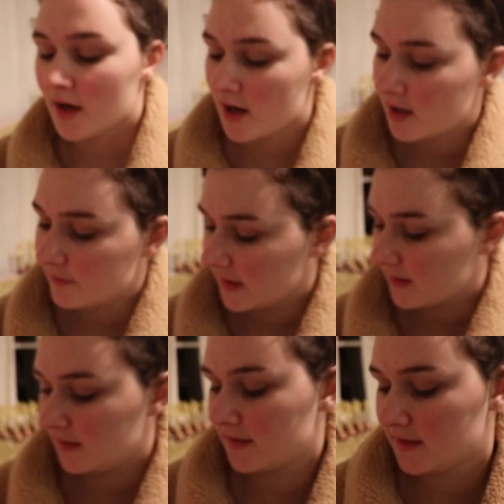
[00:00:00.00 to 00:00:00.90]
um, and
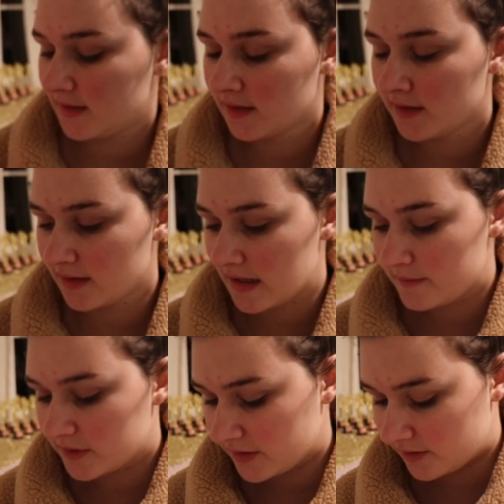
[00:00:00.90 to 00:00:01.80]
then there's
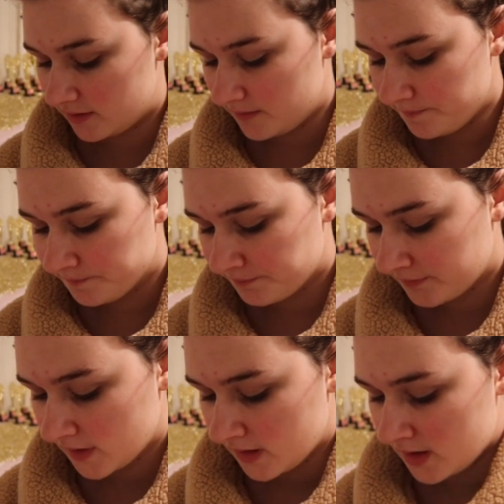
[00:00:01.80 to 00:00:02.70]
names written on them.
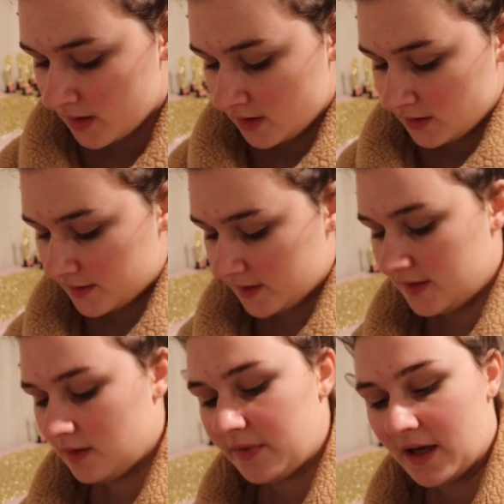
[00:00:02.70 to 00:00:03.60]
So
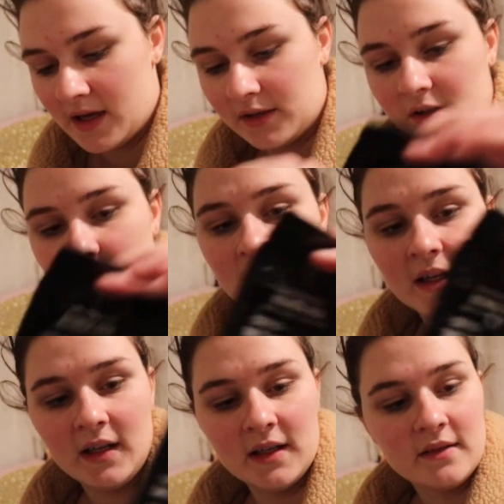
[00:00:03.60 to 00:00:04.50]
in the bag you
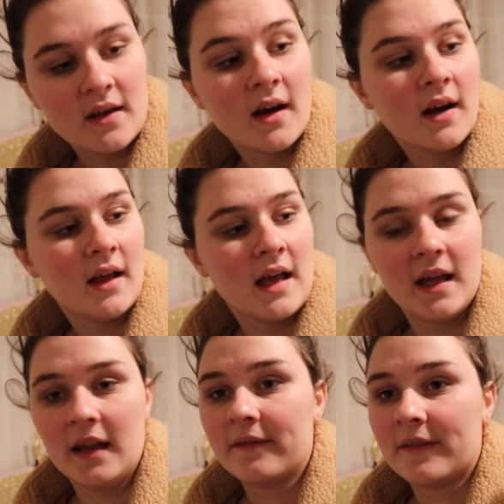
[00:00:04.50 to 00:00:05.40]
get either
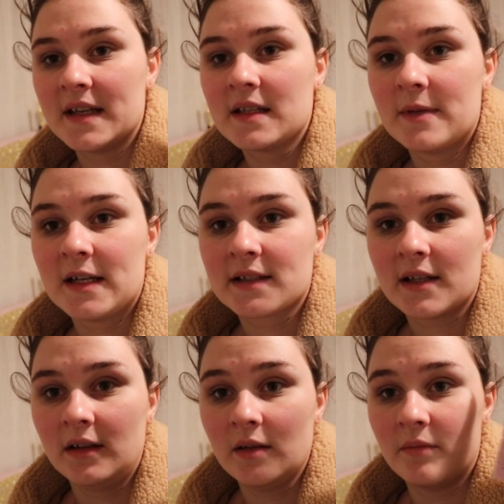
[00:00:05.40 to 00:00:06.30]
a face mask,
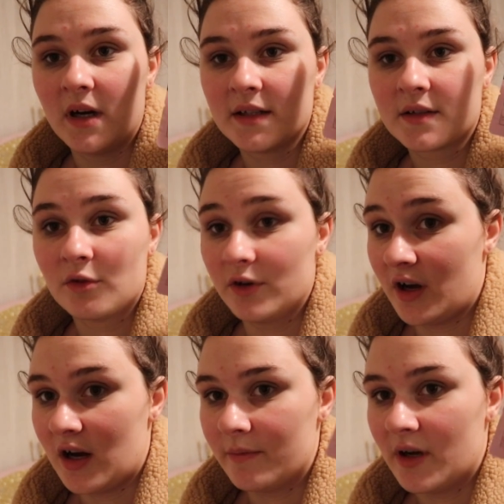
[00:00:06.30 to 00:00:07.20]
a lip mask or an
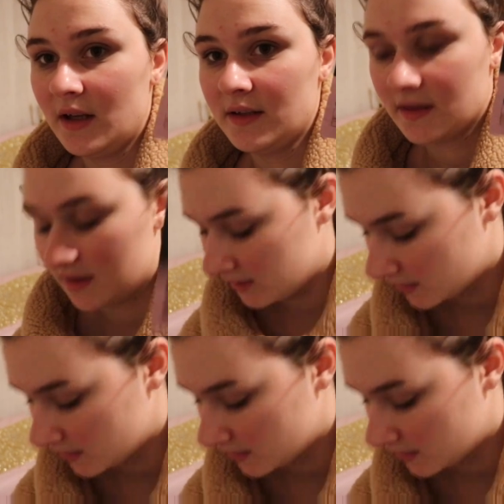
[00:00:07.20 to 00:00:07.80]
eye mask.